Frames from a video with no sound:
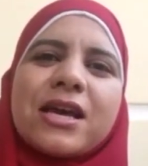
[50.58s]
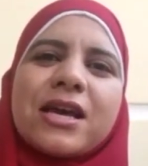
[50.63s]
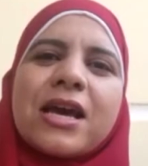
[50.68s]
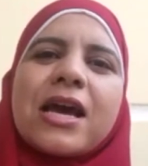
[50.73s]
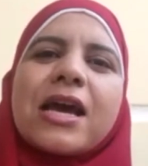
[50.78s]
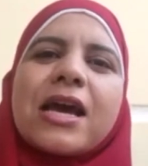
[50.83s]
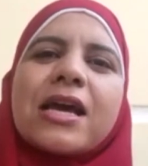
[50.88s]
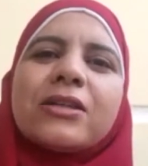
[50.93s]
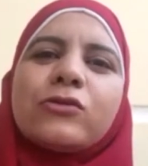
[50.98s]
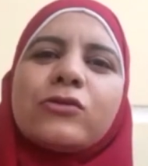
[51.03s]

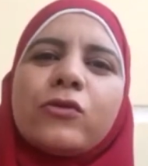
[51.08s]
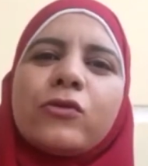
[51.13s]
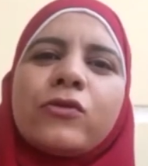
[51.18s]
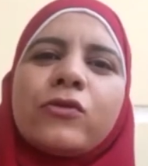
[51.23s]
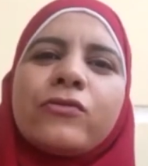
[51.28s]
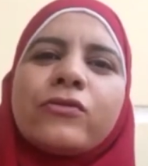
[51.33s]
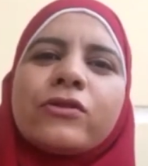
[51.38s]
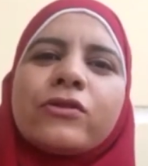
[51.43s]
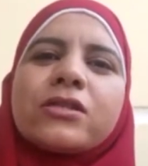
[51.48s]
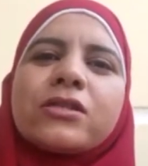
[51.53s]
and
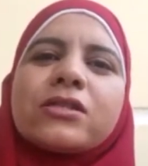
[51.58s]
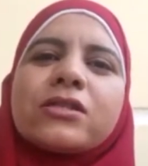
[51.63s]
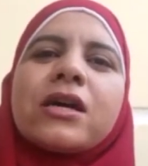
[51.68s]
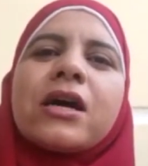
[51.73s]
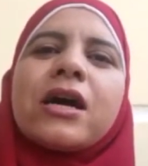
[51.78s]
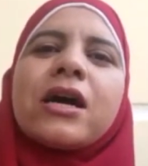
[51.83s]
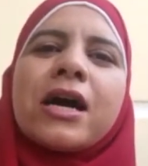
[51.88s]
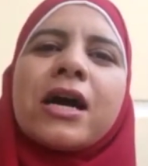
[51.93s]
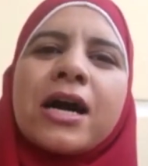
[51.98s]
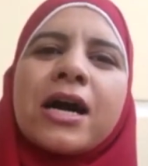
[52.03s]
offers
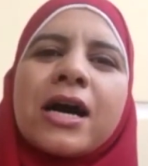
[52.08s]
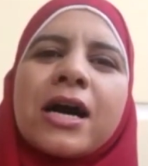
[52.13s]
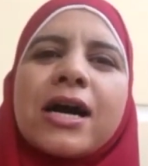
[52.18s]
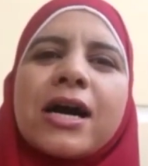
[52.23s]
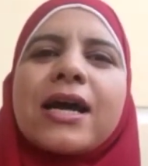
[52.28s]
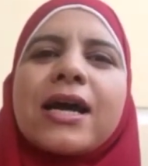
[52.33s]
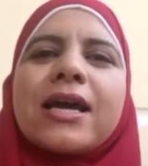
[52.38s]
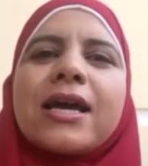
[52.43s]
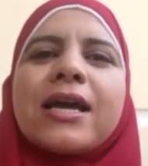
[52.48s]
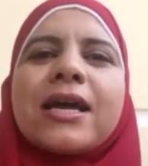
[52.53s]
a
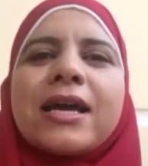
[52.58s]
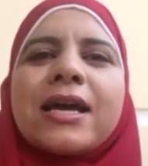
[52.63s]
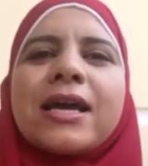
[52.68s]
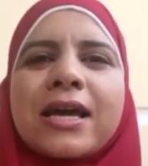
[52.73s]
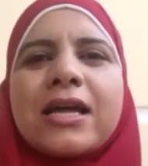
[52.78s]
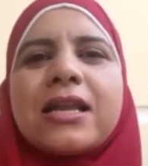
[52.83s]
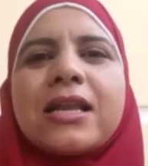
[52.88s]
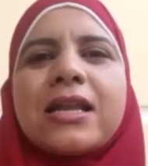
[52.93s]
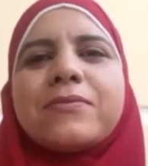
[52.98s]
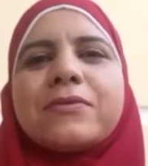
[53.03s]

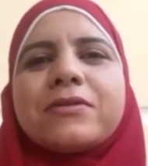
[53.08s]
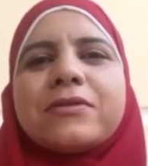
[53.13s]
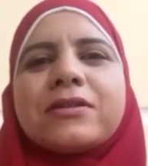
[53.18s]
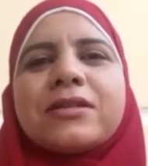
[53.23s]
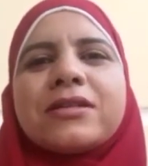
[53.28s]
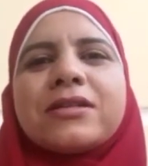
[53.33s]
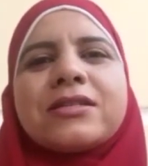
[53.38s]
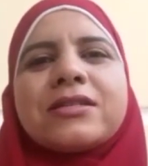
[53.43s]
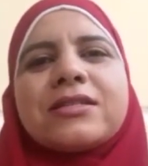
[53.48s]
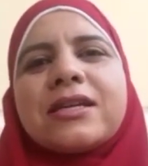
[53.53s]
high-caliber
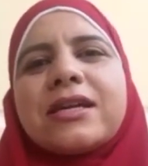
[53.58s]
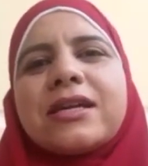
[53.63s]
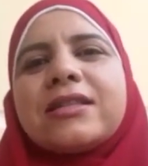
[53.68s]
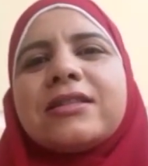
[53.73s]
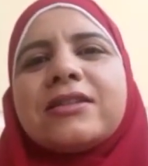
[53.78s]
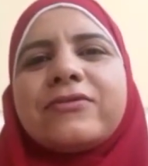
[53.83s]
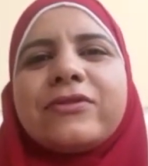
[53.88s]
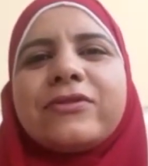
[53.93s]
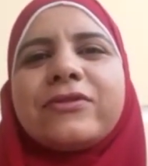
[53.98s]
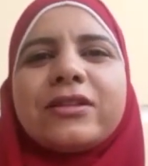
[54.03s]

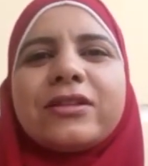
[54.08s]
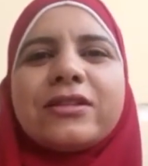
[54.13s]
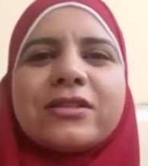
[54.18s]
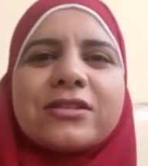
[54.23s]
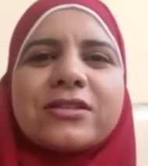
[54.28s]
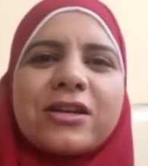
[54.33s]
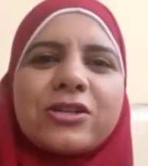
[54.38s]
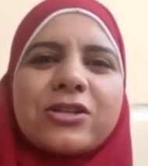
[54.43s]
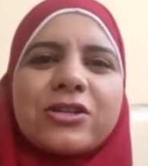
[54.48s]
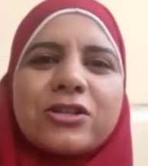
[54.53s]
scientific
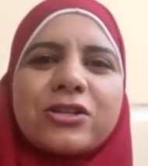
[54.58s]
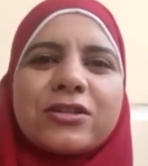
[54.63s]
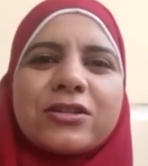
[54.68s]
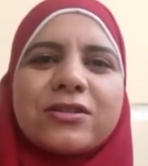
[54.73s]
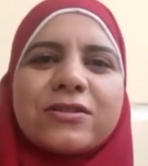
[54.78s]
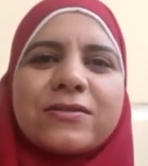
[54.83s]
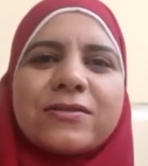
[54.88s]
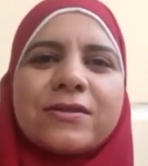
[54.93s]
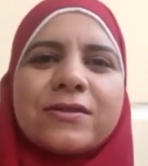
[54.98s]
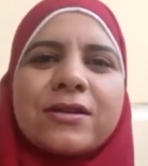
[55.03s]
discussion
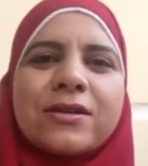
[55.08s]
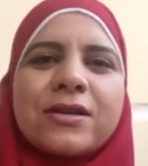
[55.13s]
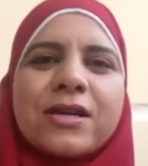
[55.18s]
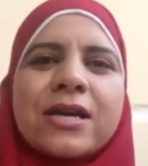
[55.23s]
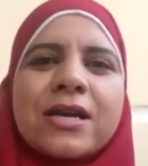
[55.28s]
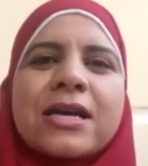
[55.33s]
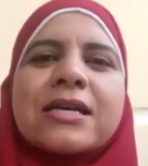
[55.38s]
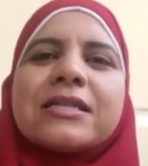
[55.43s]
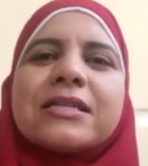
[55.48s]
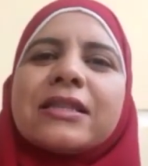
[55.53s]

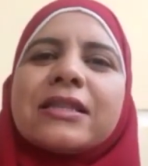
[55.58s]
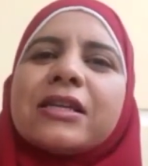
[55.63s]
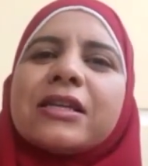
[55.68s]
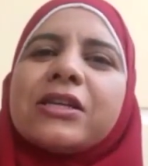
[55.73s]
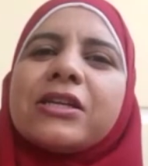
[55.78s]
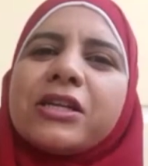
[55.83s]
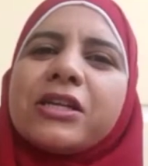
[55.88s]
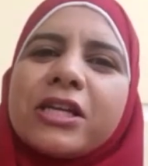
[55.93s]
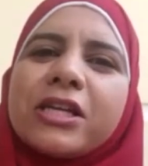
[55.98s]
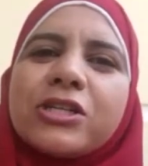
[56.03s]
that
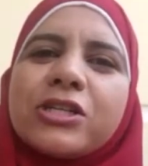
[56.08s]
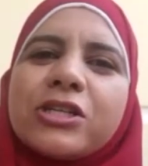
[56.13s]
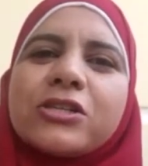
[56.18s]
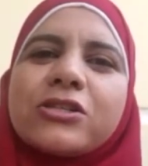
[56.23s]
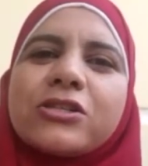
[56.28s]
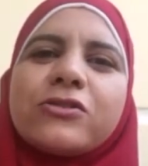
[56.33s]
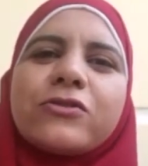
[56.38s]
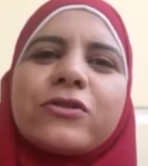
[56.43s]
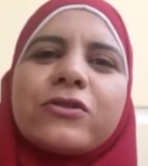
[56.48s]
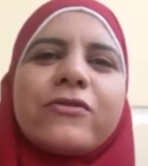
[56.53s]
enriches
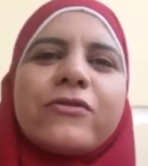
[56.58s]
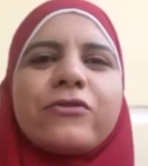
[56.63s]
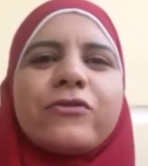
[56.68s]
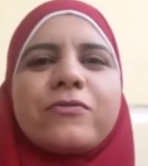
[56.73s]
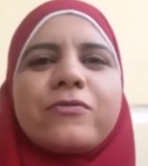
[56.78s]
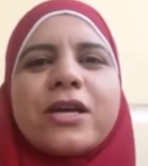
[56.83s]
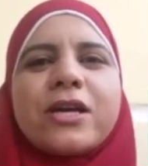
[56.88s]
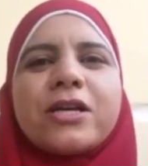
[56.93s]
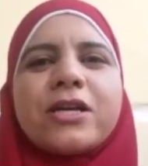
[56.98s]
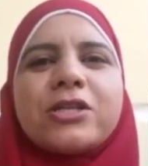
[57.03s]
your
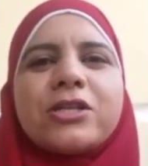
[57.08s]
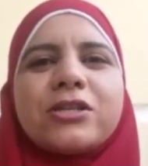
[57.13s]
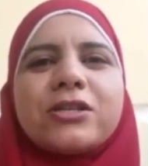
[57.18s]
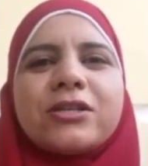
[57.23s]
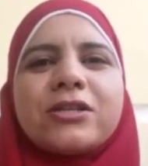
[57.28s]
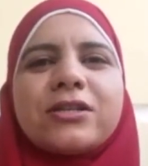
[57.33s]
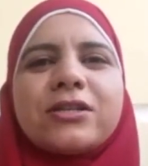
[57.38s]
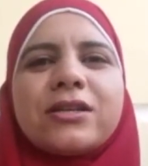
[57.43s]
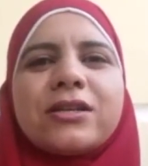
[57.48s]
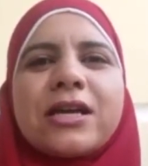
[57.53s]
information
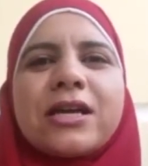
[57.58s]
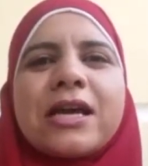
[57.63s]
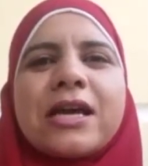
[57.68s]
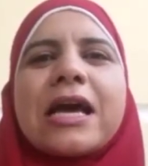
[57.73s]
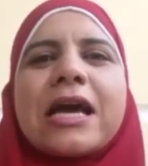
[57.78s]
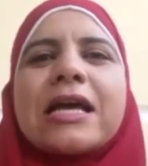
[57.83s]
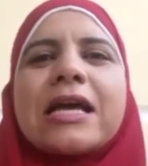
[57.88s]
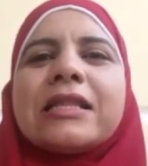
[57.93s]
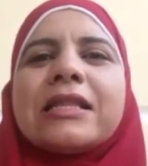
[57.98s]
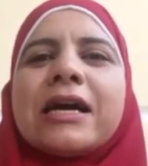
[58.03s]

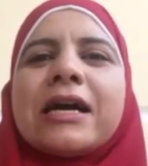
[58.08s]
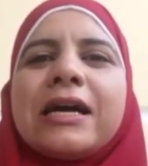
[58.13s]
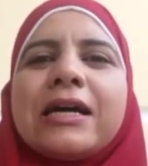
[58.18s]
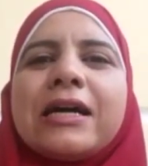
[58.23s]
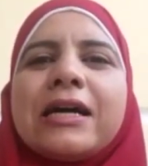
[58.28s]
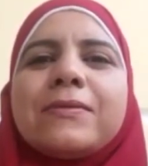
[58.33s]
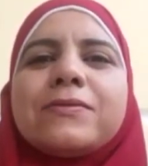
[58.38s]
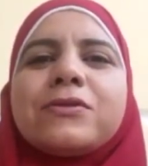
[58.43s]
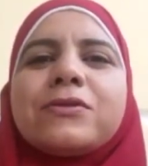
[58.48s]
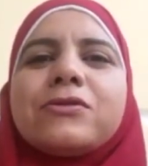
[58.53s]
and
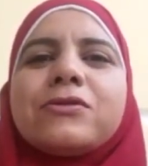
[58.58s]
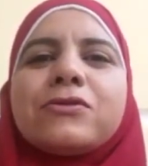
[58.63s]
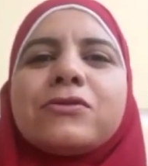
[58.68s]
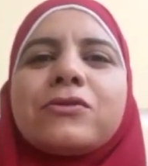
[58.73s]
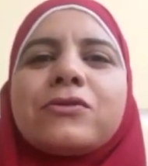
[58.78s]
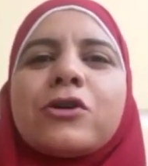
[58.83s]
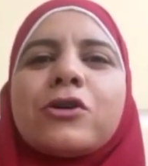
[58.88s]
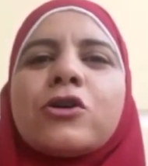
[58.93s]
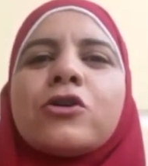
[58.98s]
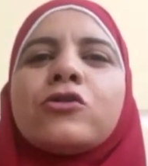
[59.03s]
helps you
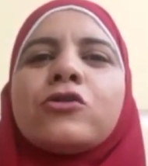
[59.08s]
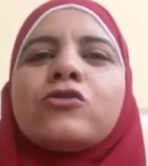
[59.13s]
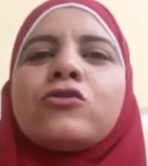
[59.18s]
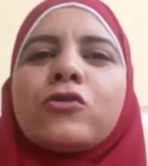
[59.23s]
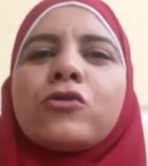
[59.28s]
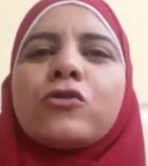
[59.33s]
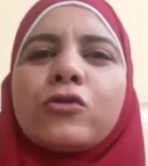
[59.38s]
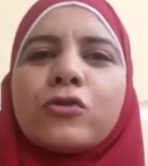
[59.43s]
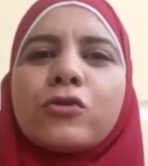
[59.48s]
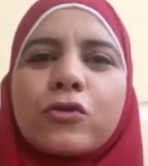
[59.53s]
to
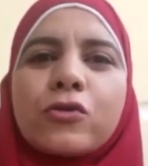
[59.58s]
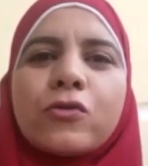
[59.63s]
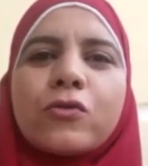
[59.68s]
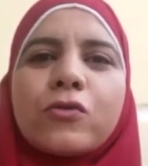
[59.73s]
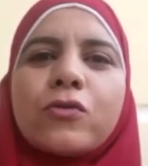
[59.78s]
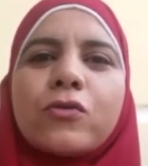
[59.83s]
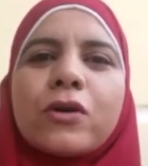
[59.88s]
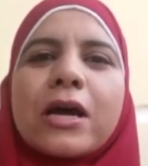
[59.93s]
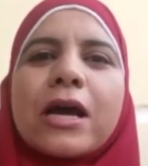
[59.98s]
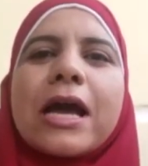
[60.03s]
grow
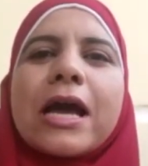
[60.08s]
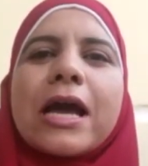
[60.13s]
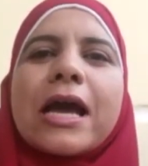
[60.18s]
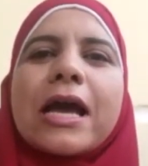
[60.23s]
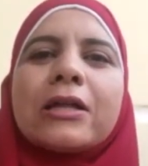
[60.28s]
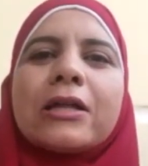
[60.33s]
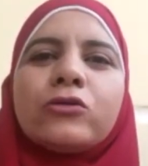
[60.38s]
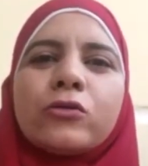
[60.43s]
and to